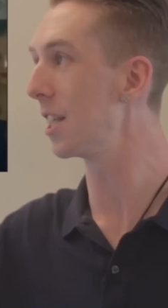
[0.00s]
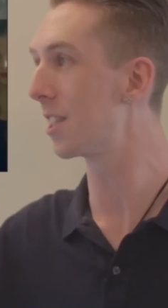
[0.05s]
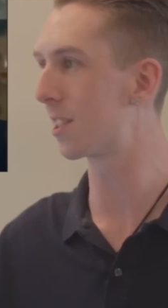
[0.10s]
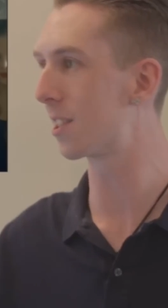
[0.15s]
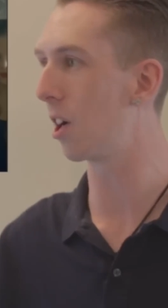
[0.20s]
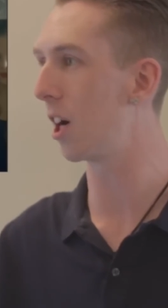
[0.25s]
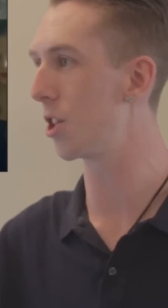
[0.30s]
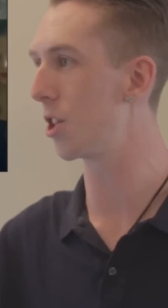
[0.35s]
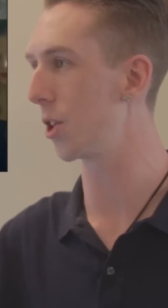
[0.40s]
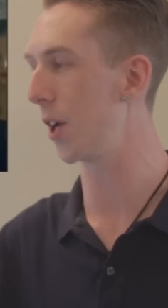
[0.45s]

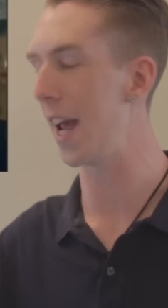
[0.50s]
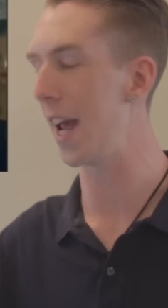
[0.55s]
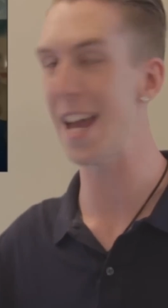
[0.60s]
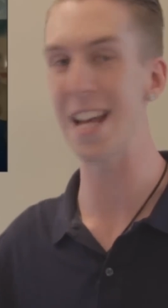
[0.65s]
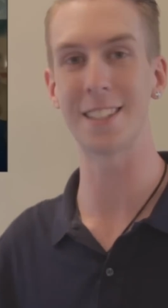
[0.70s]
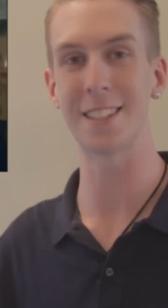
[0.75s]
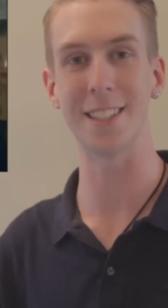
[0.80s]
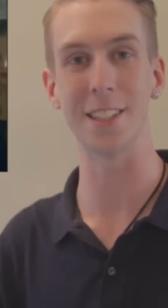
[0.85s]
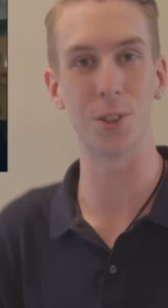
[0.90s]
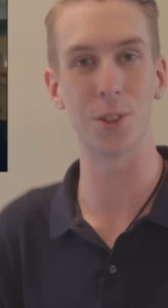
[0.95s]
inside your
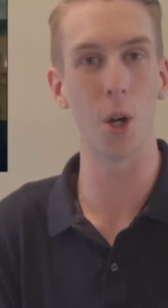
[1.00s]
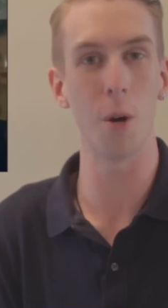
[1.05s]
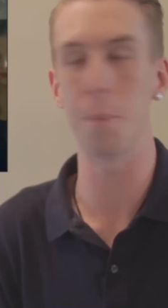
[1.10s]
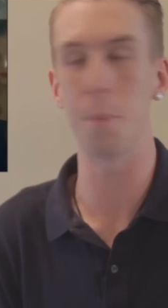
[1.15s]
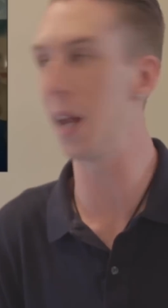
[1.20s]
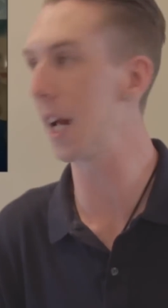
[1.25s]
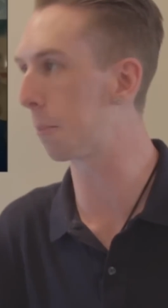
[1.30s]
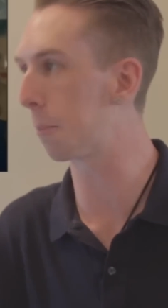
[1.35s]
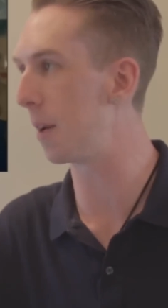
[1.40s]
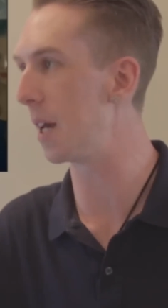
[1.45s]
house. There's no
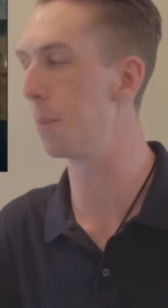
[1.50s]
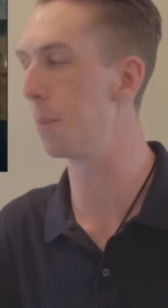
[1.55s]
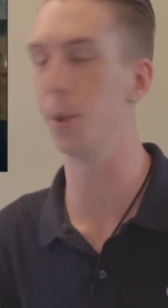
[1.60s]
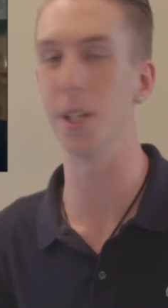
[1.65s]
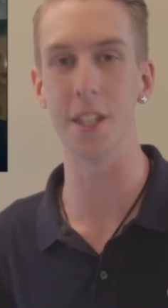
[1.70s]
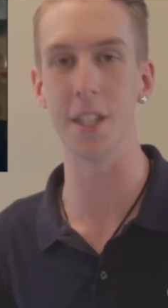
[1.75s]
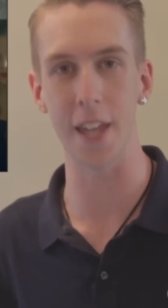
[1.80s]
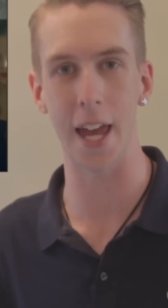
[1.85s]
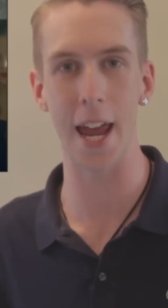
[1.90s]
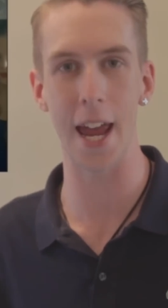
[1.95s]
black
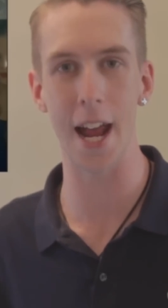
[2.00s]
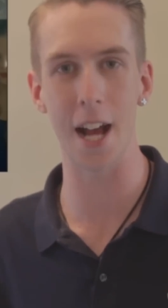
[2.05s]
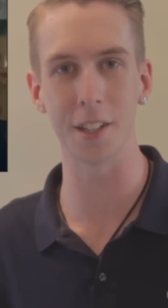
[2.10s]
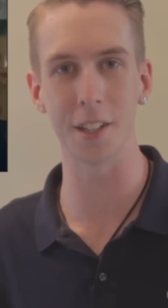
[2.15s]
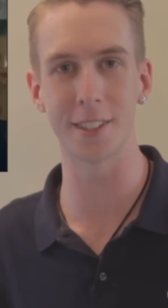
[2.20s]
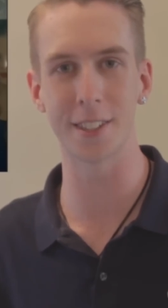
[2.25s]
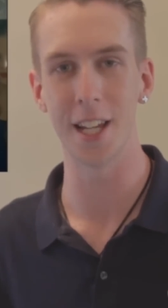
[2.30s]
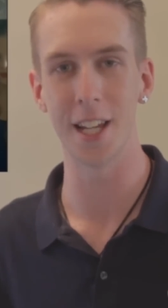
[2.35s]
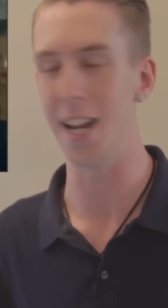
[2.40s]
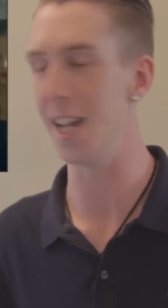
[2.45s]
people in the
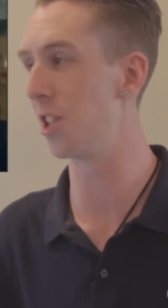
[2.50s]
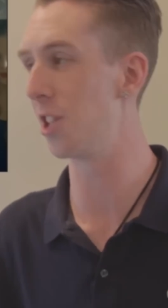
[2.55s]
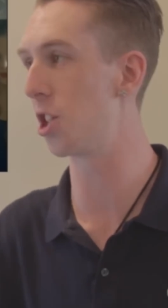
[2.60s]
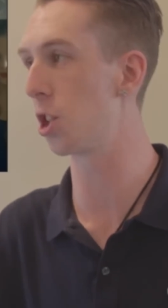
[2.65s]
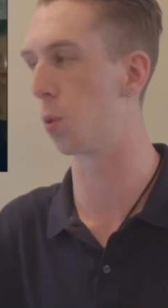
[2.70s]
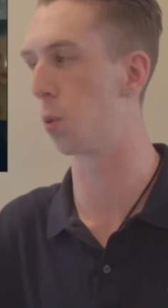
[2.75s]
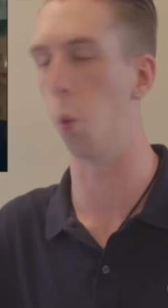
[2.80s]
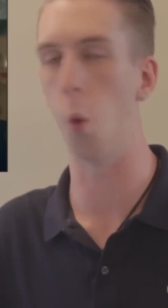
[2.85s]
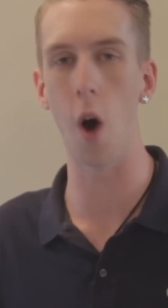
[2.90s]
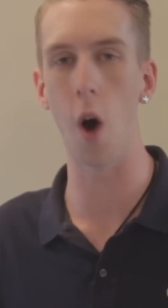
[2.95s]
house. It's
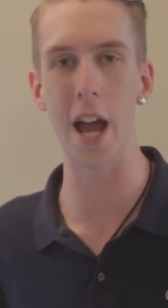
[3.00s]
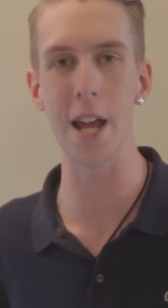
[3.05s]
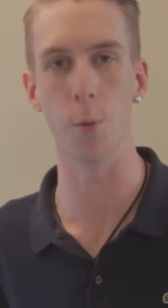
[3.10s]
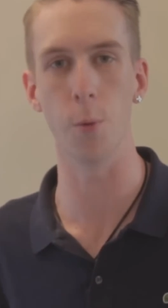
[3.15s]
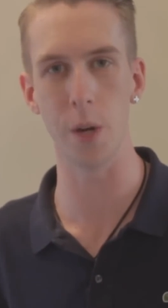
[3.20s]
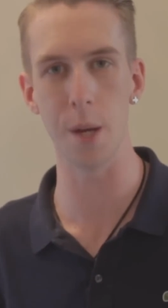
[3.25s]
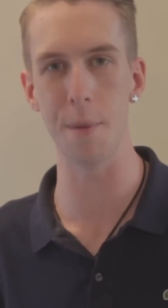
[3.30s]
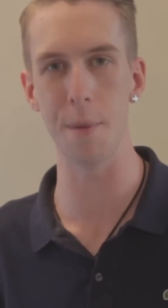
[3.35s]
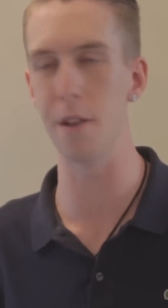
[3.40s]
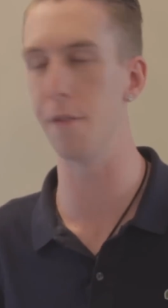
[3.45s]
just
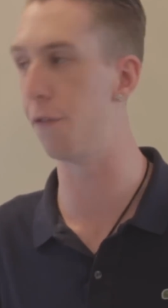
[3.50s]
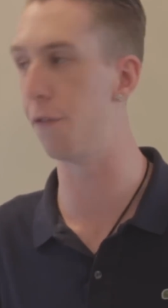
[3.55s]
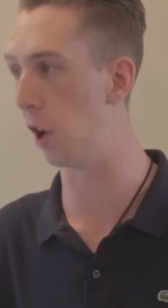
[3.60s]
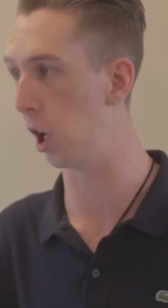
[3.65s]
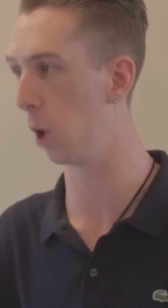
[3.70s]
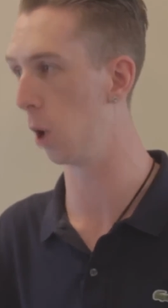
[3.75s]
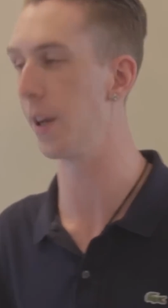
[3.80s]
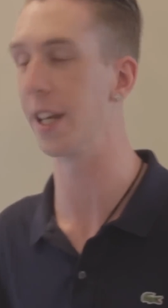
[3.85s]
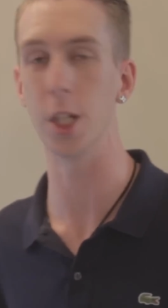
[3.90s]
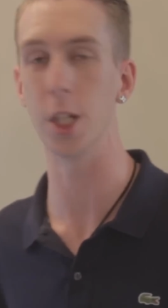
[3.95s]
white women
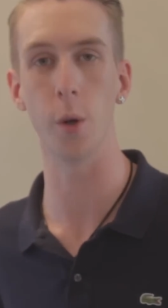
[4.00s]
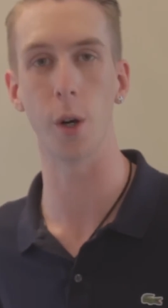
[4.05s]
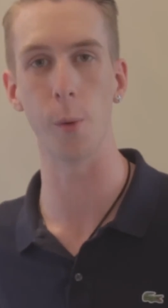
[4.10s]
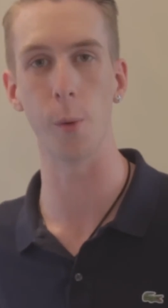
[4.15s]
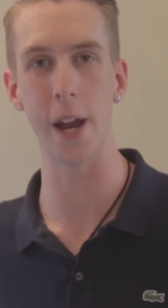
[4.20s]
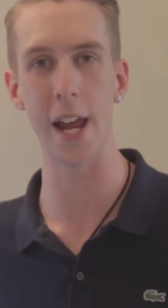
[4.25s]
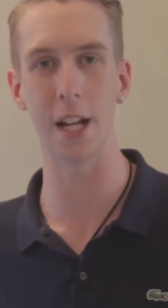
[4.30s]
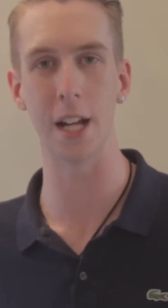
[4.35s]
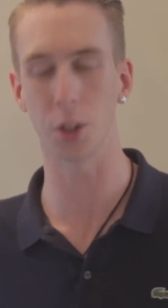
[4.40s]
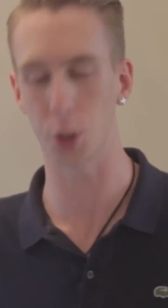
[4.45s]
following you
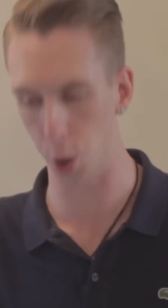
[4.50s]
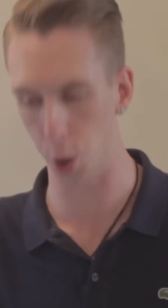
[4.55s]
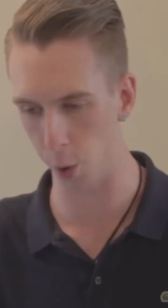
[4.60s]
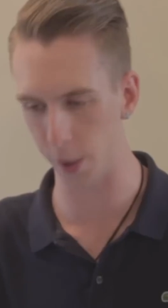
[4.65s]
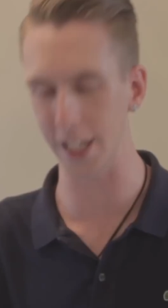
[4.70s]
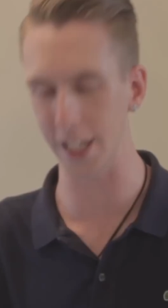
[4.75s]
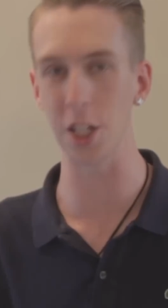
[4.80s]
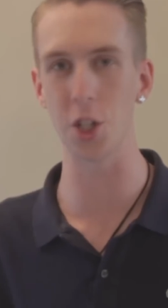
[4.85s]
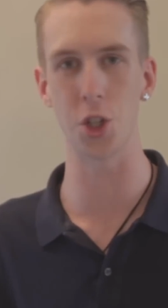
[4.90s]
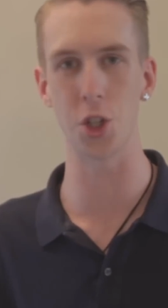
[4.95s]
around,
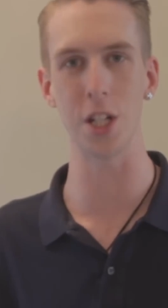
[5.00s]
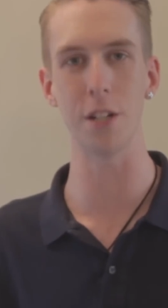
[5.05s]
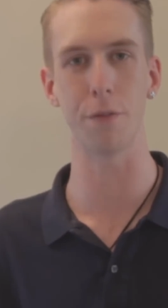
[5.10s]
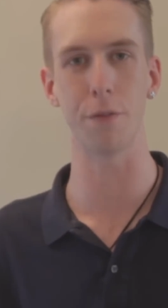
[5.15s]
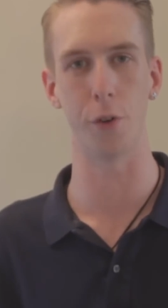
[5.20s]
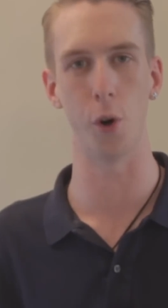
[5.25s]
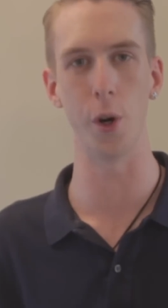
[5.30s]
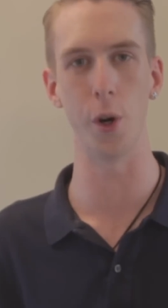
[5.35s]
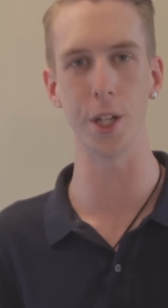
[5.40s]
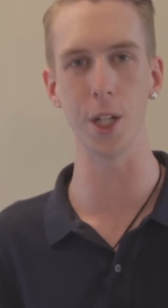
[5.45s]
cooking shit
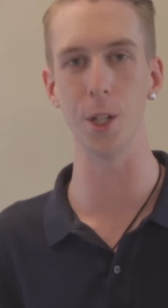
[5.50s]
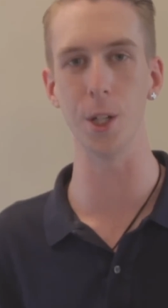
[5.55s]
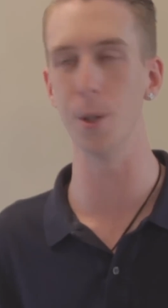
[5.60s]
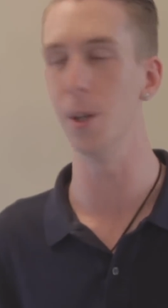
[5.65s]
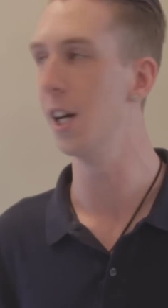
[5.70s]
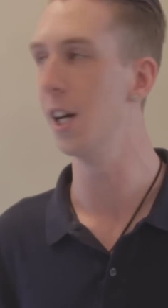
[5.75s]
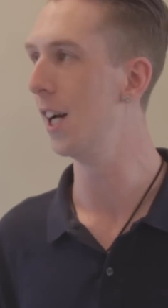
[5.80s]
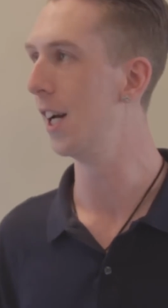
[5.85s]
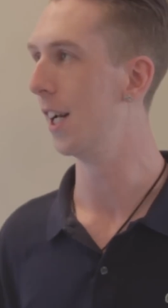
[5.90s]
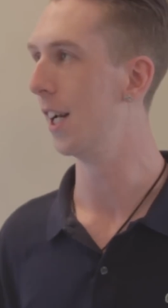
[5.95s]
for
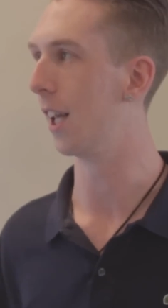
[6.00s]
you.